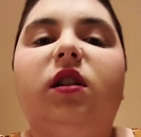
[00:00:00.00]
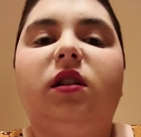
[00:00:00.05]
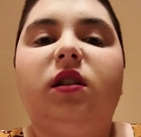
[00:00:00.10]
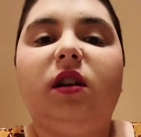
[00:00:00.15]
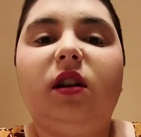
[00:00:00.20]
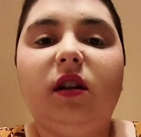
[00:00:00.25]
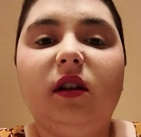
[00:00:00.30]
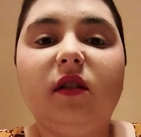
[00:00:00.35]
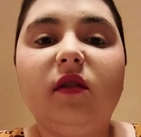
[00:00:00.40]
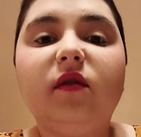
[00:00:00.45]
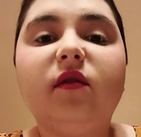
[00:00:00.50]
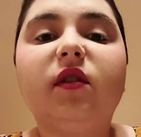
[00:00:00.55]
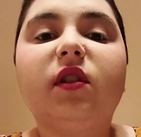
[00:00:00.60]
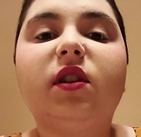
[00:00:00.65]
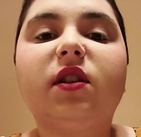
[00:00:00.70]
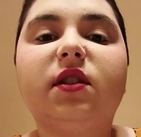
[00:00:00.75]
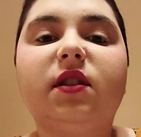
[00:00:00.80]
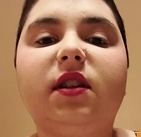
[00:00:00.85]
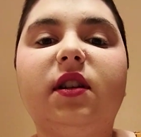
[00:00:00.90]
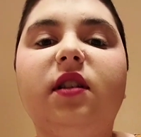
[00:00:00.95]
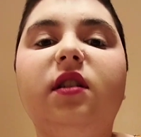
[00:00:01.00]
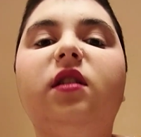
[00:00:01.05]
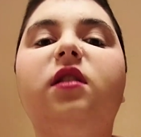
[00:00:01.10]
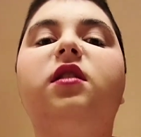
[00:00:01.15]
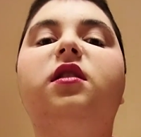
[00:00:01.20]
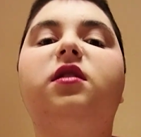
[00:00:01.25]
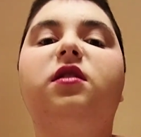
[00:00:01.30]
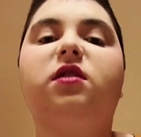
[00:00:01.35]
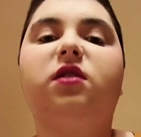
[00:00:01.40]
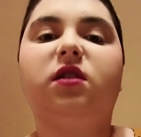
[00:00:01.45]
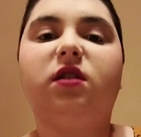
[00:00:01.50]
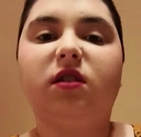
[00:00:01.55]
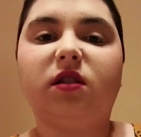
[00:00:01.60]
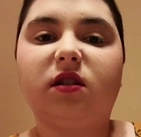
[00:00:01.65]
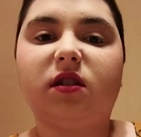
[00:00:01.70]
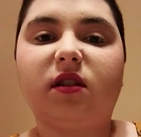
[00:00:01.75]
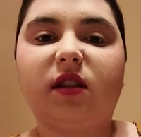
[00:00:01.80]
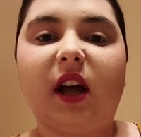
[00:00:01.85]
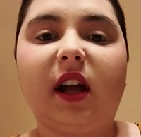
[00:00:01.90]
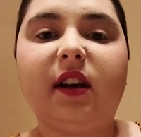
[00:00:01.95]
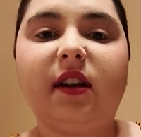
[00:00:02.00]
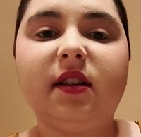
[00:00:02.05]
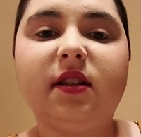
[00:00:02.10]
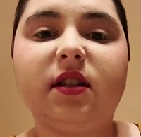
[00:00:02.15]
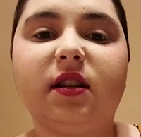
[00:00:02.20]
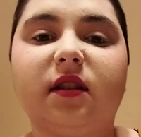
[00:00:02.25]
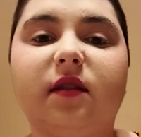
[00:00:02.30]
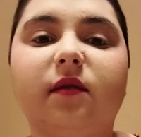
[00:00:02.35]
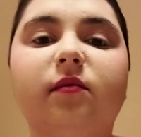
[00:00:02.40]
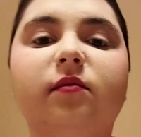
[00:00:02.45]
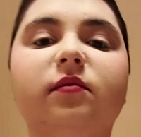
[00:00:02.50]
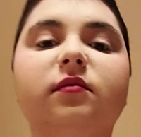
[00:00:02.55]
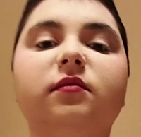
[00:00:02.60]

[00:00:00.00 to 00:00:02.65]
Yeah, and as you can see, it's just that easy.